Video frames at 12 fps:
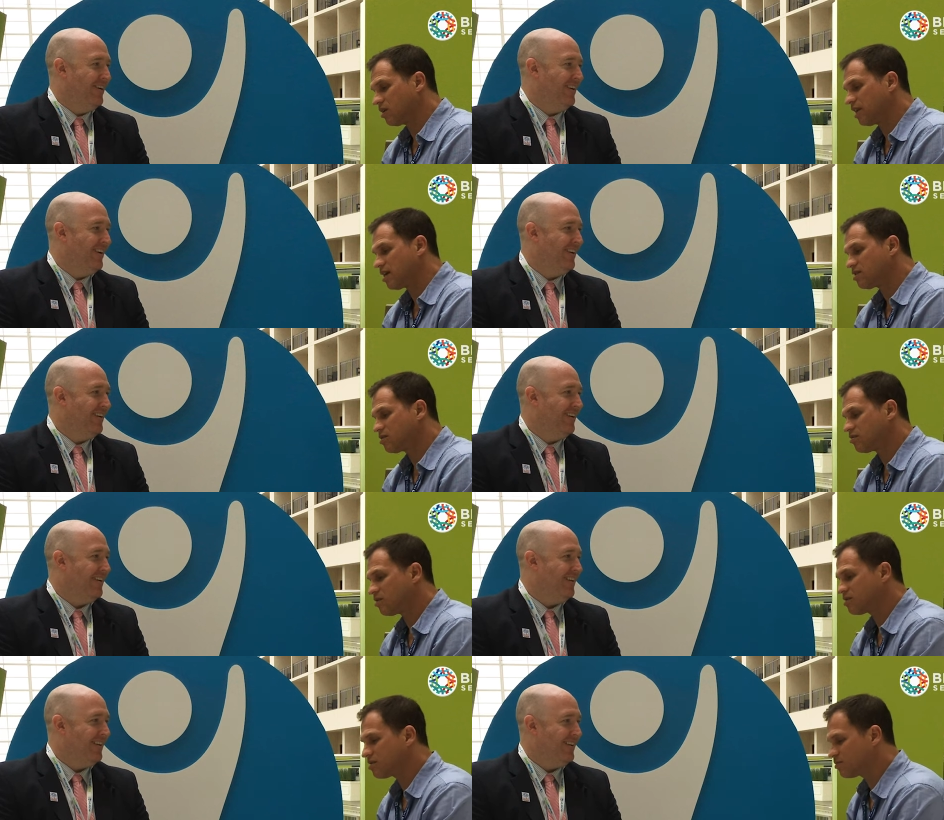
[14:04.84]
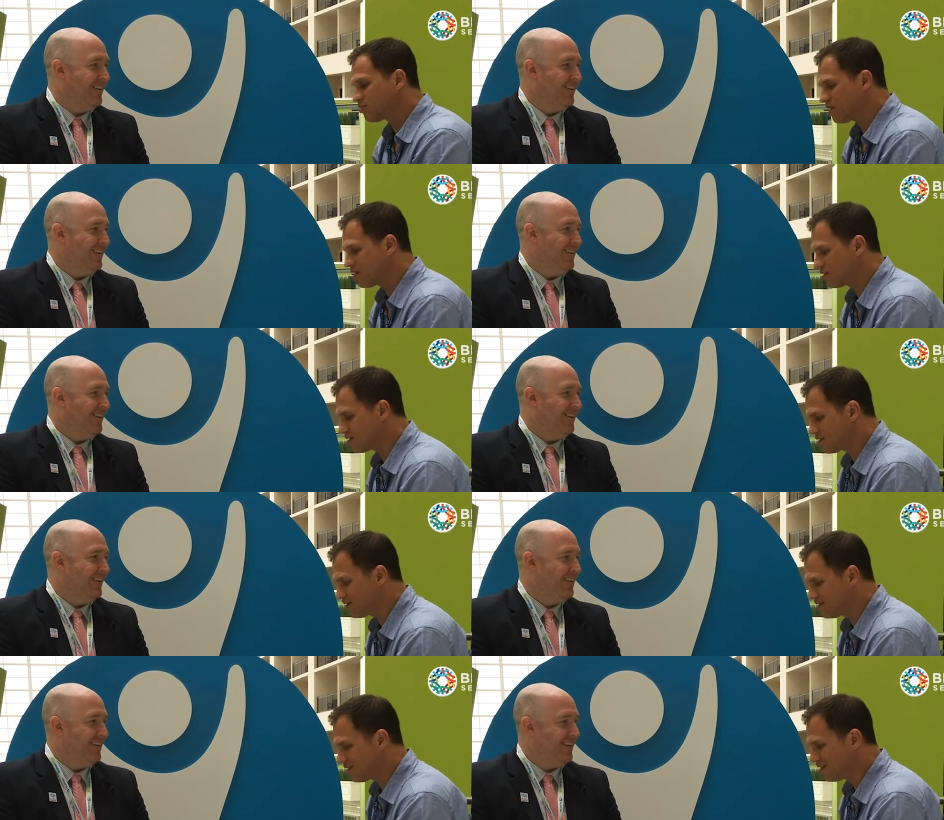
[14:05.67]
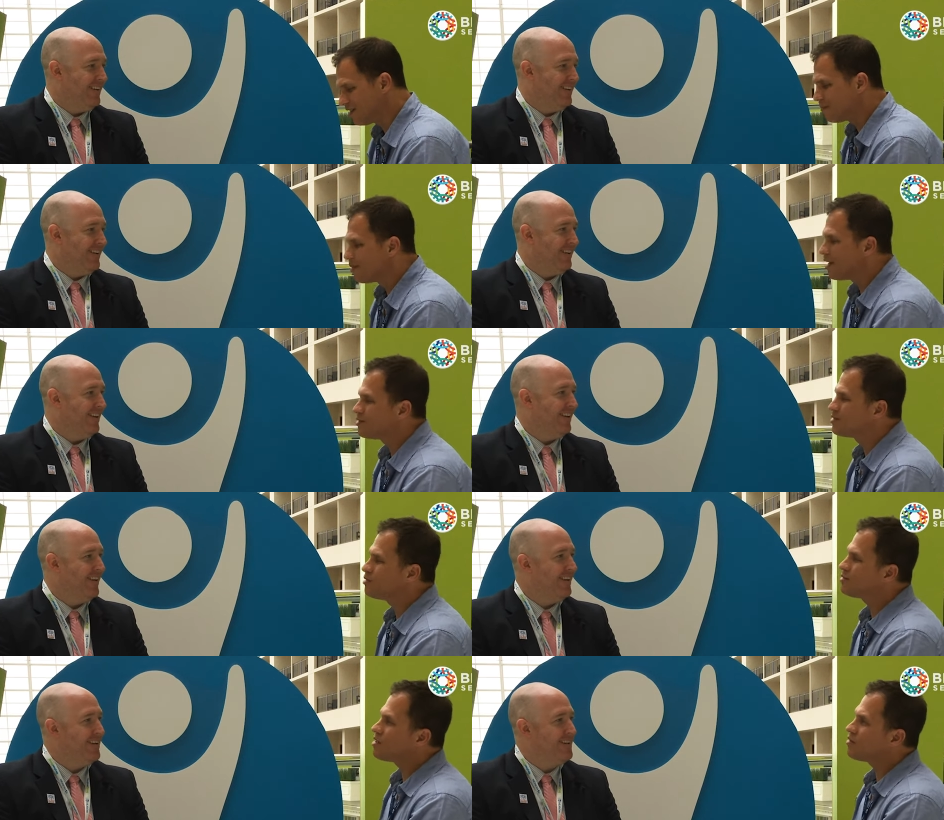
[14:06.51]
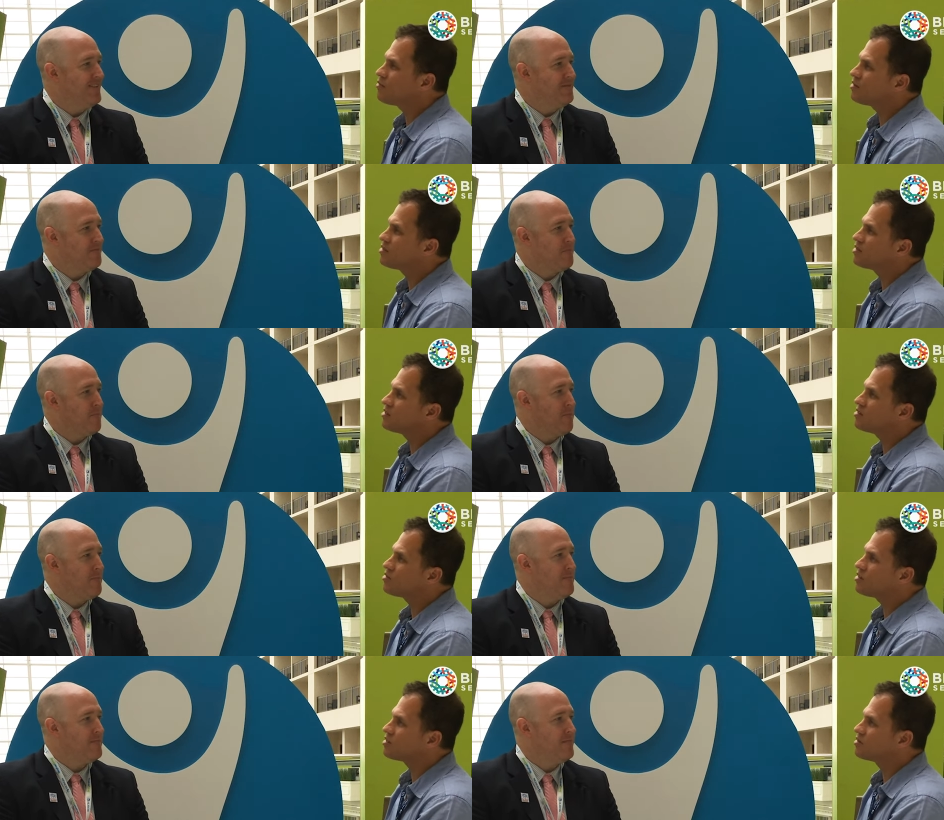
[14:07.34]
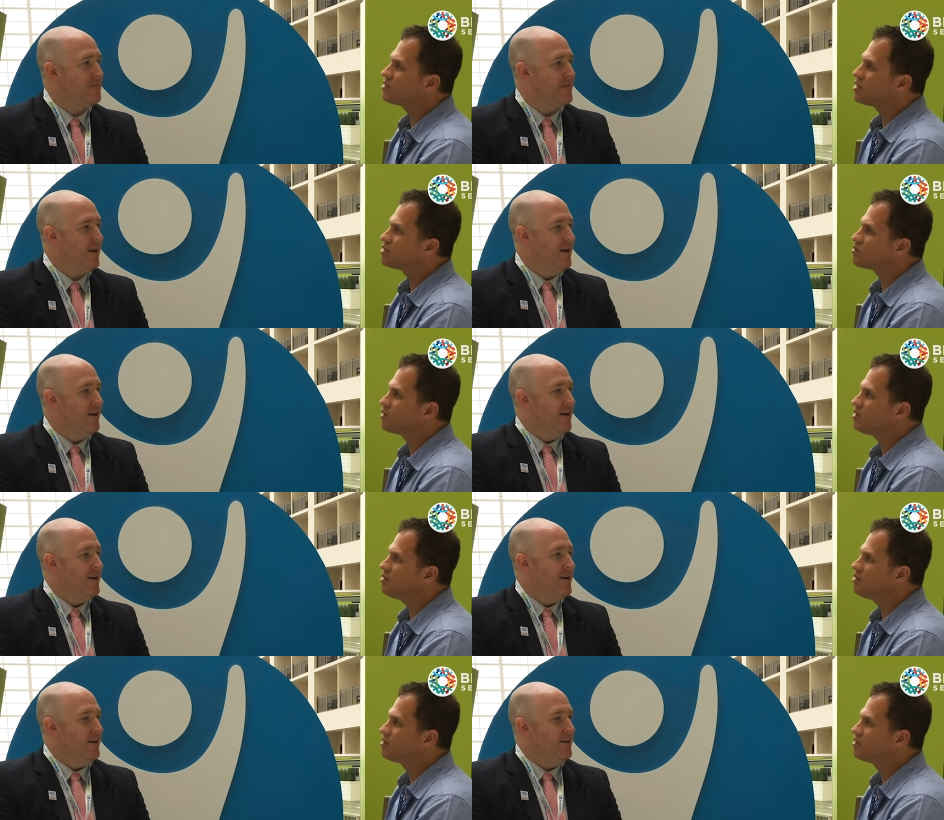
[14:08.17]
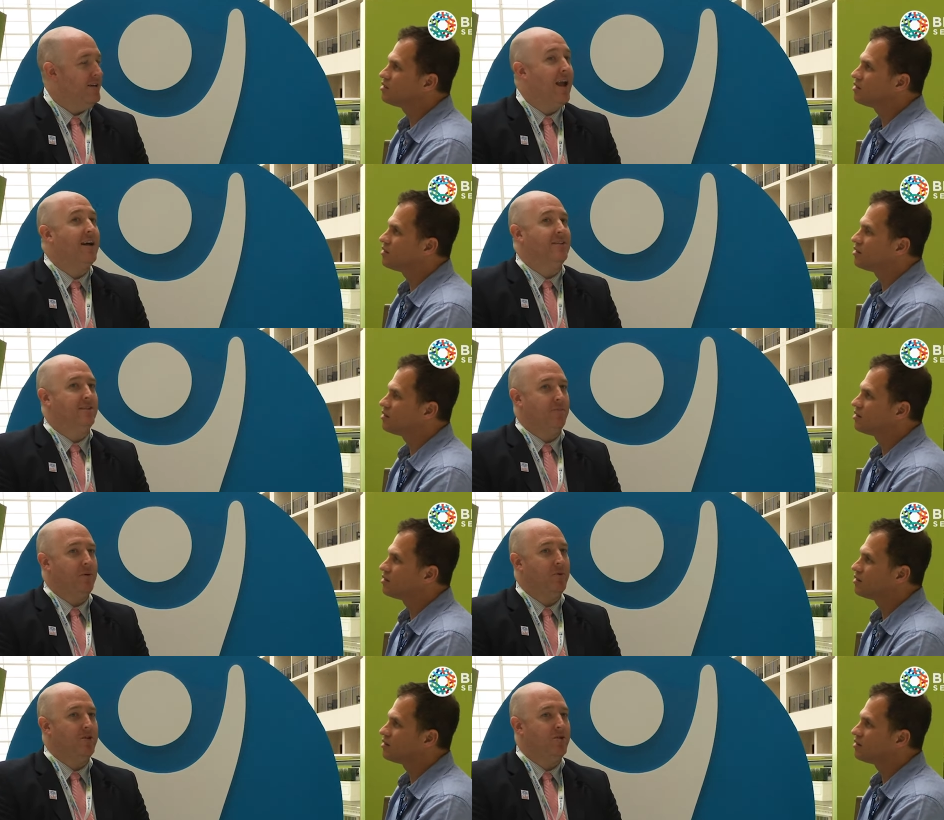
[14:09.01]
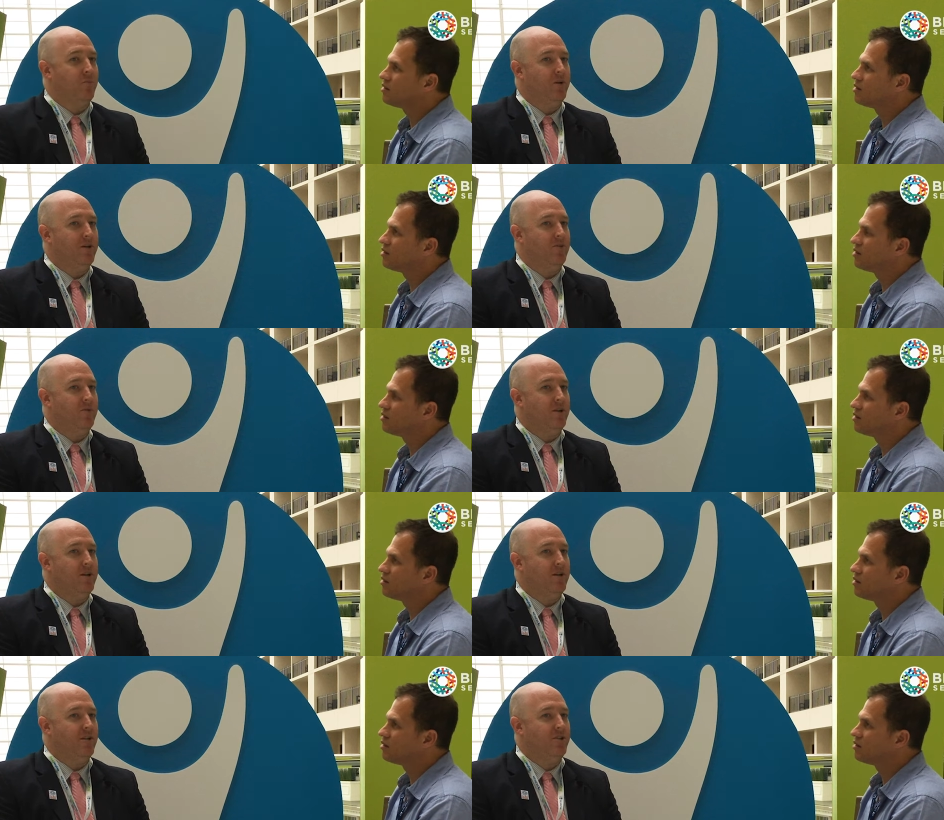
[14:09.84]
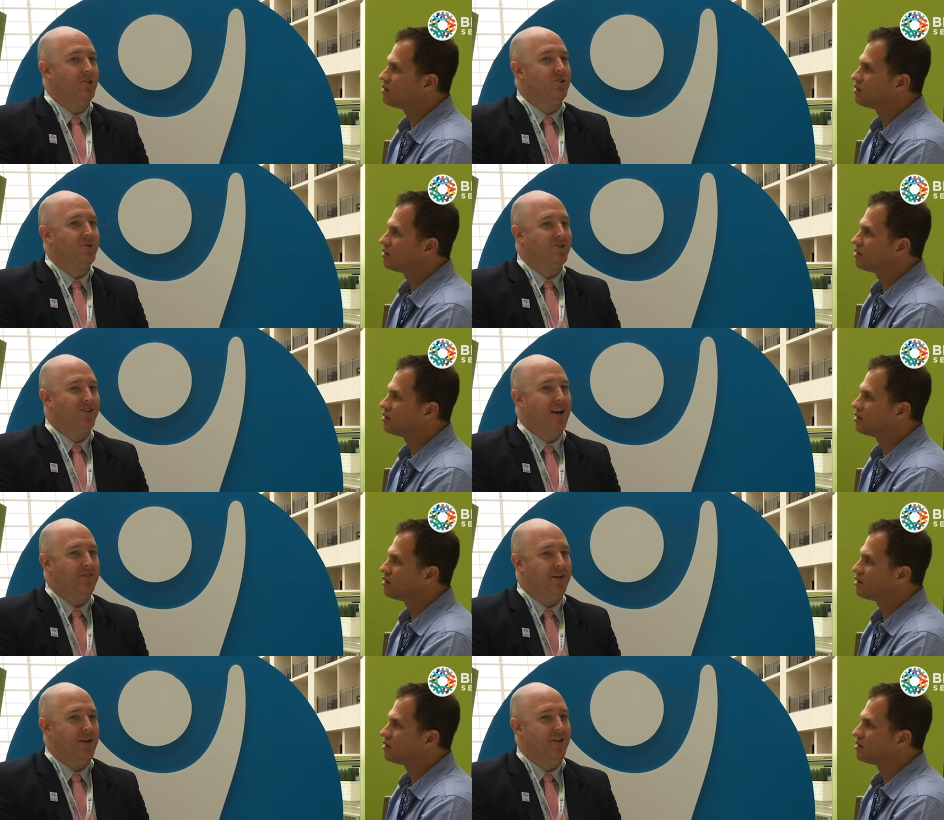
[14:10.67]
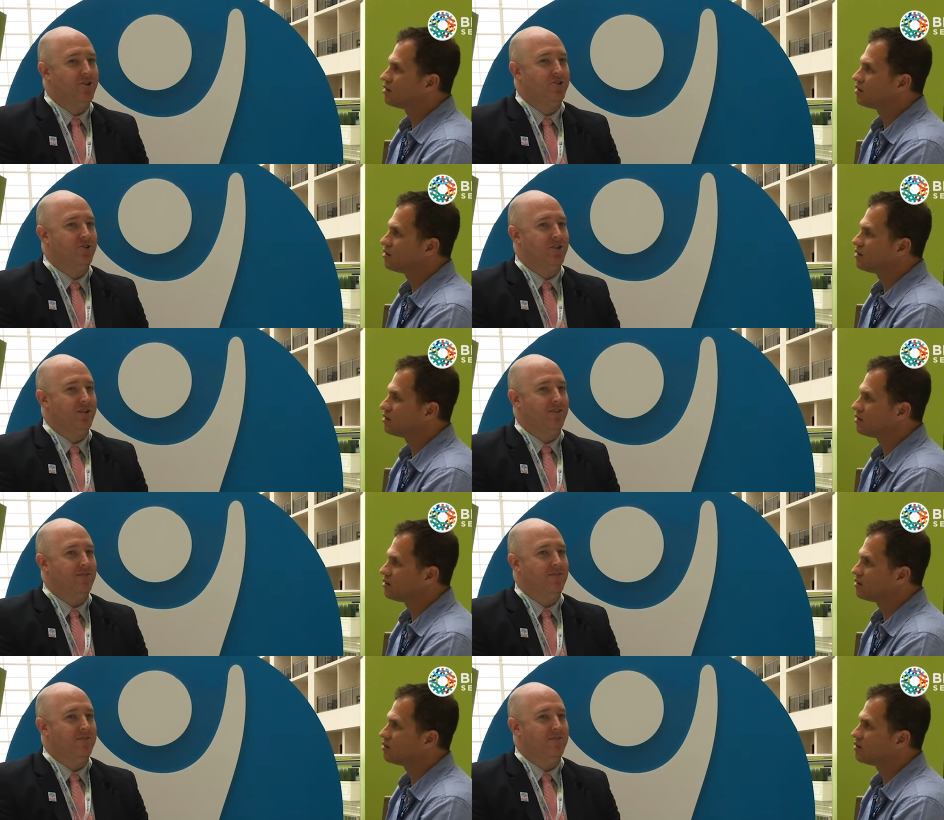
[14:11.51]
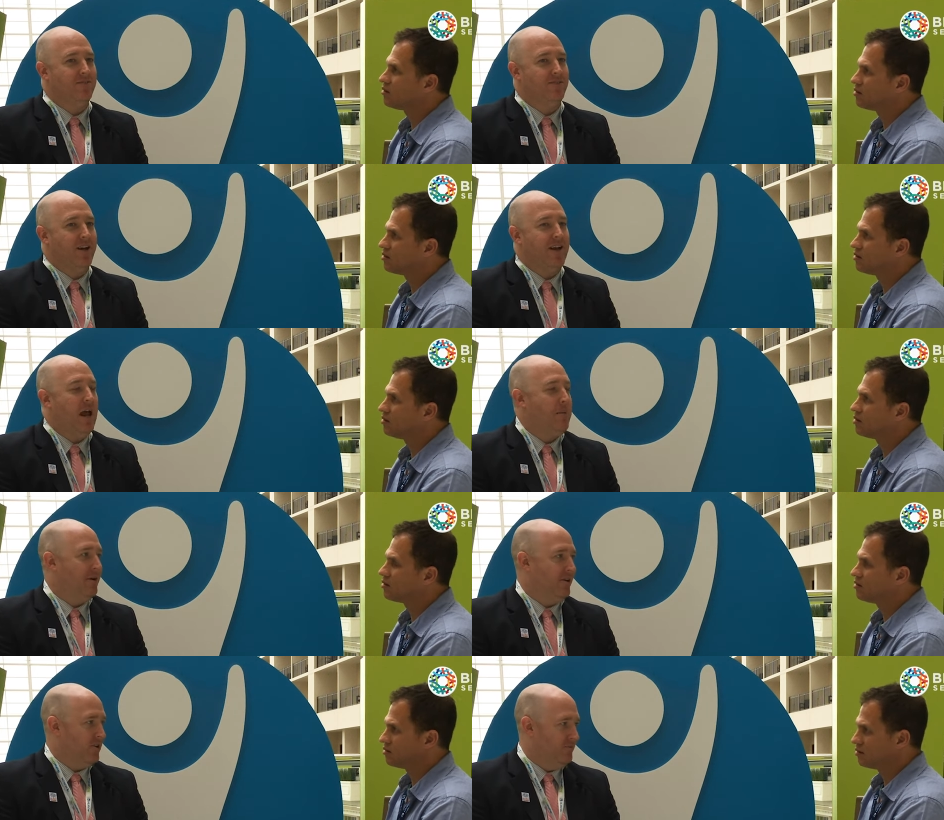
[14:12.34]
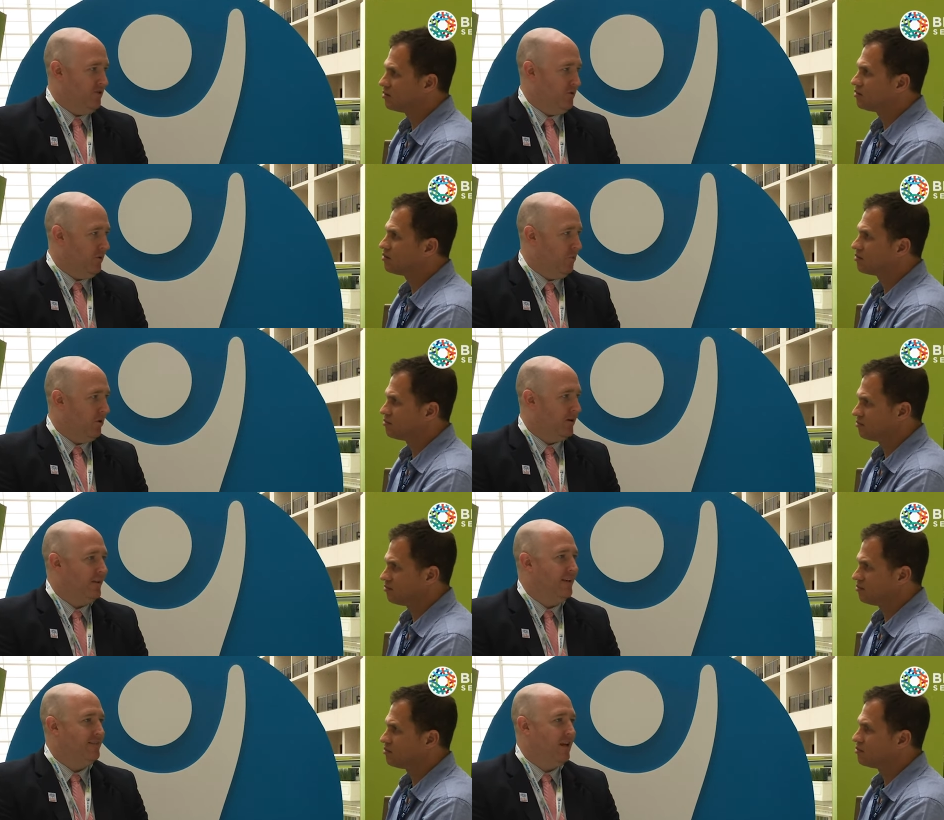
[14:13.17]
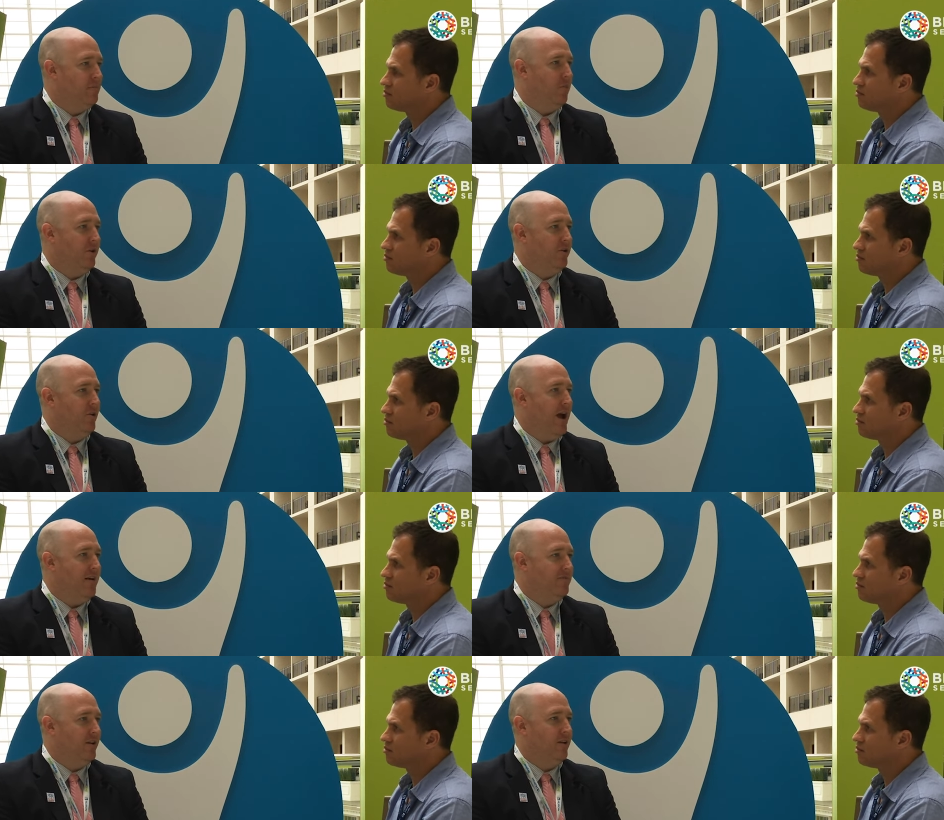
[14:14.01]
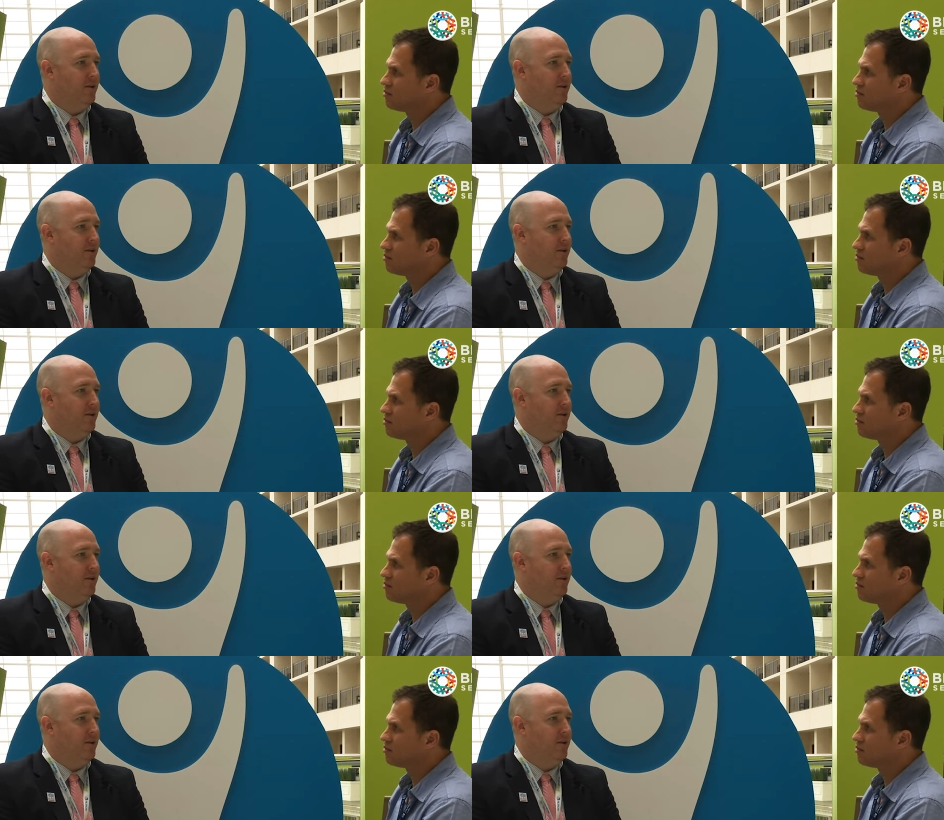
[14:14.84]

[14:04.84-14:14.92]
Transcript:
Speaker 1: The
Speaker 2: last two are surprises indeed. Do you cover the district as well?
Speaker 1: Yes. I mean, we, do, we the district's kind of an interesting dynamic in terms of doing work in that state, but we do have done a